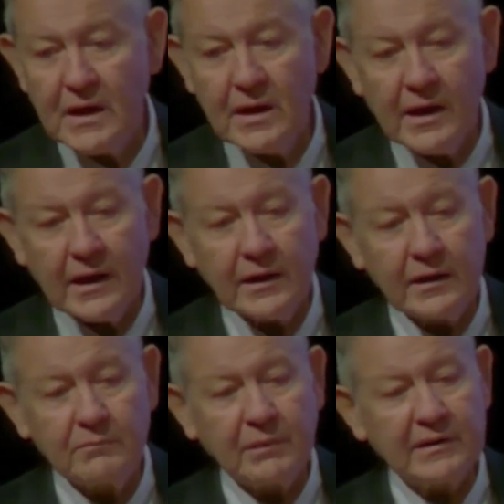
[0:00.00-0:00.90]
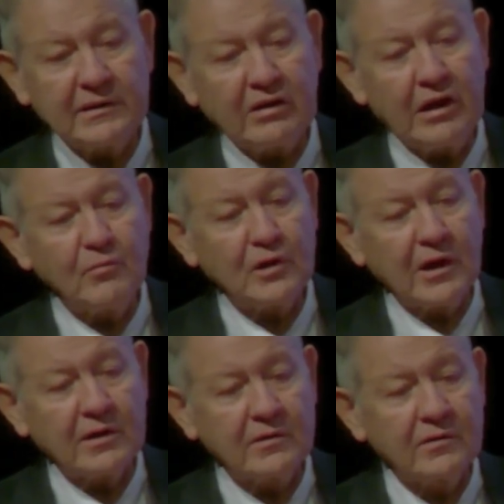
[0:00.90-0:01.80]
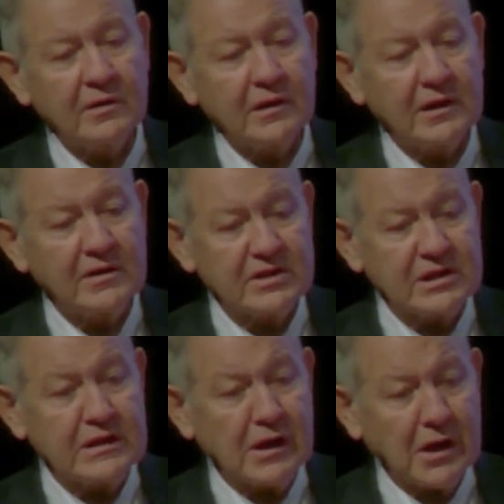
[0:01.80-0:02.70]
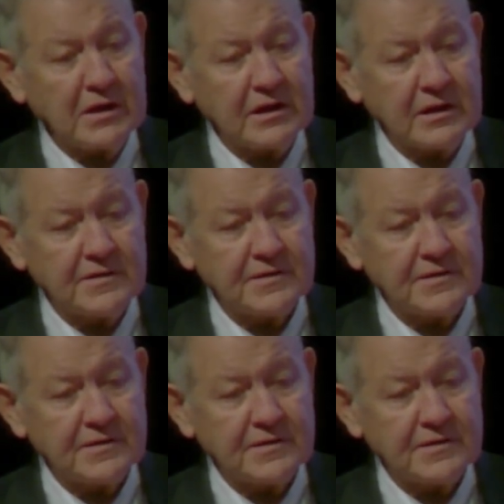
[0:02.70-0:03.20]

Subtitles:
And by the time we got into the 1990s,